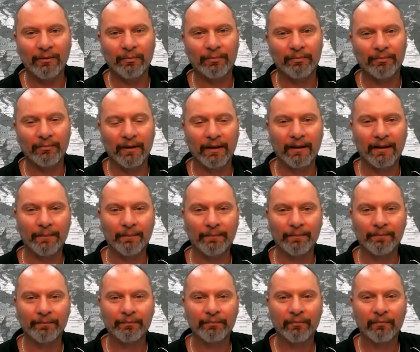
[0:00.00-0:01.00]
you
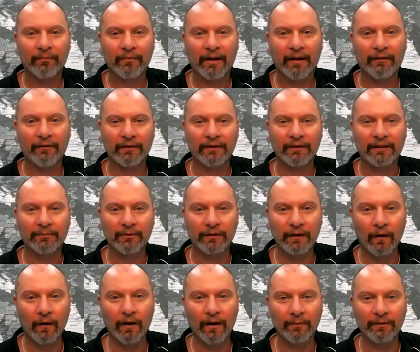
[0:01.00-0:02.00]
having some
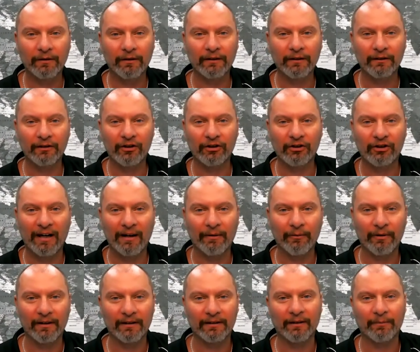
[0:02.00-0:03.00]
time to chat
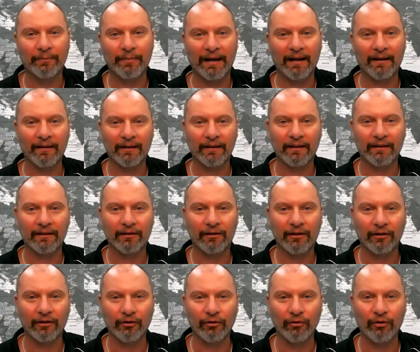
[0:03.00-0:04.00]
with us about
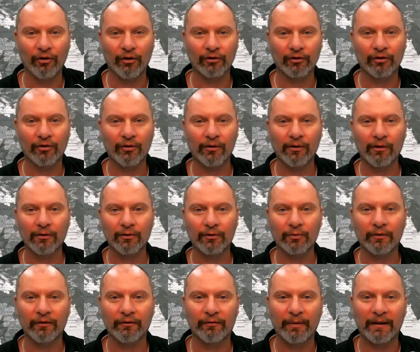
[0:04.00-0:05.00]
the new NOX coils.
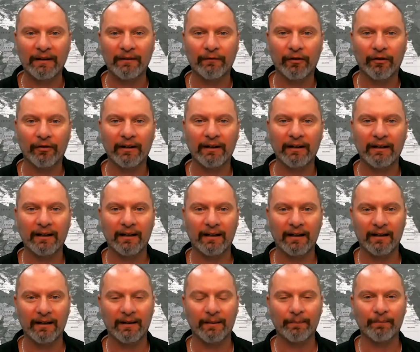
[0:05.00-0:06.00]
We've been very
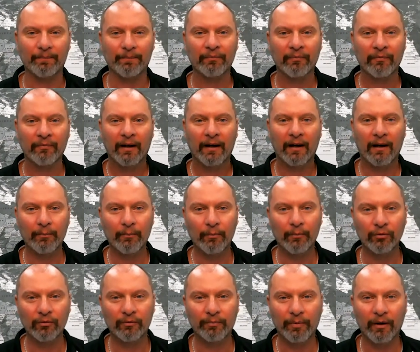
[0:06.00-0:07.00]

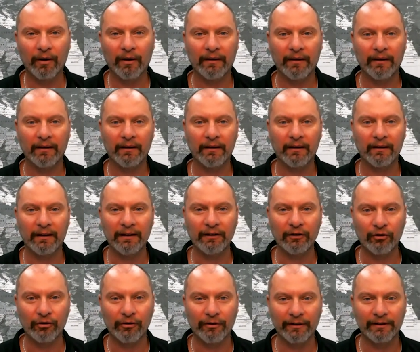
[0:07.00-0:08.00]
humbled by the
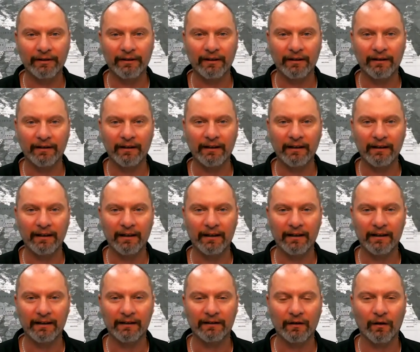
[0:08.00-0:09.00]
interest and the
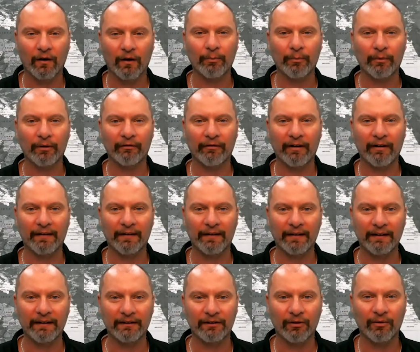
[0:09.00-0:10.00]
excitement around
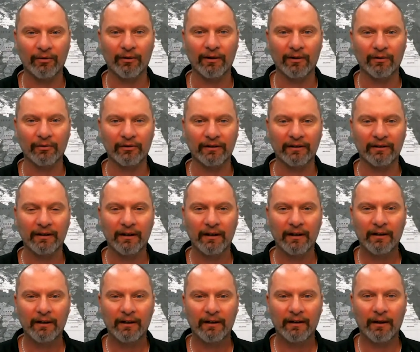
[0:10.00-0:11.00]
these coils, and
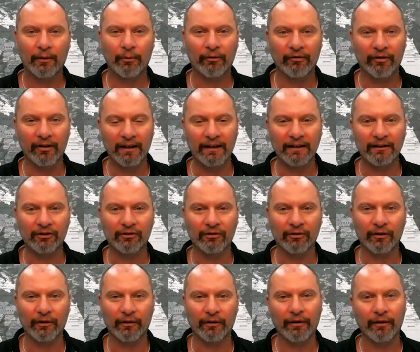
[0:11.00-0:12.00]
they were released
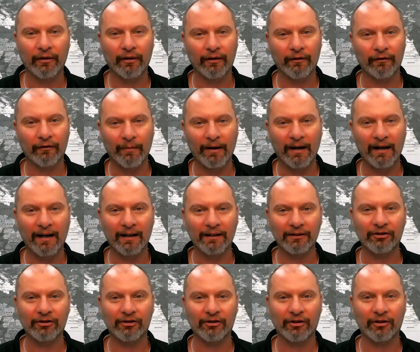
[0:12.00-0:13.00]
on the 3rd of
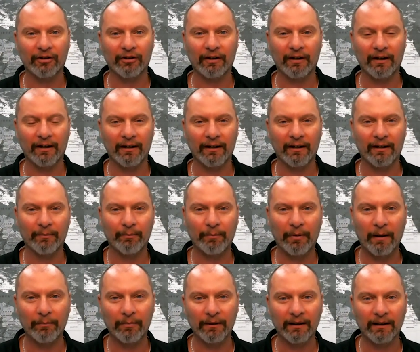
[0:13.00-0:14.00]
March
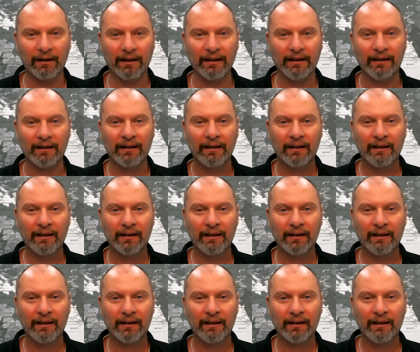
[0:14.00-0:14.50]
publicly.